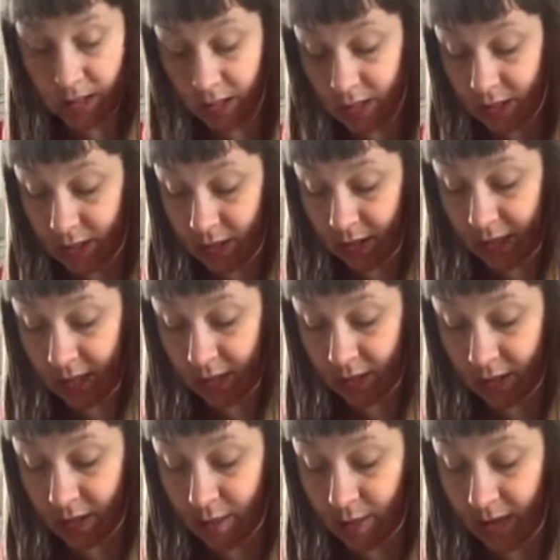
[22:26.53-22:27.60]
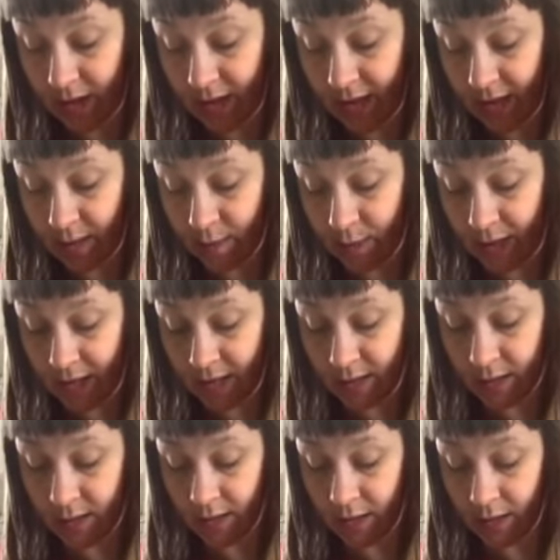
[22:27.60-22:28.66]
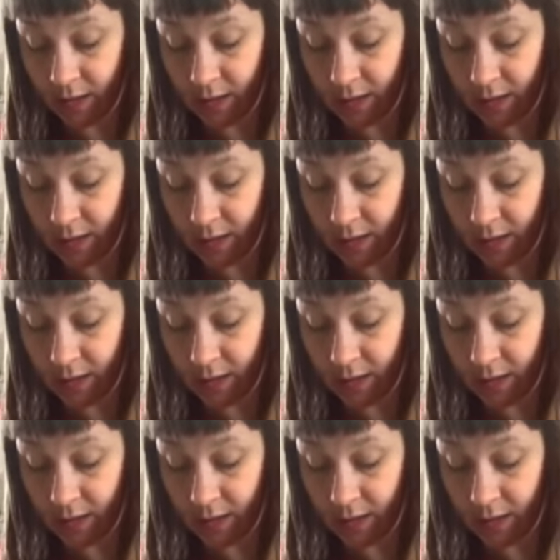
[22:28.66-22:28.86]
So again, just going to mark that in pencil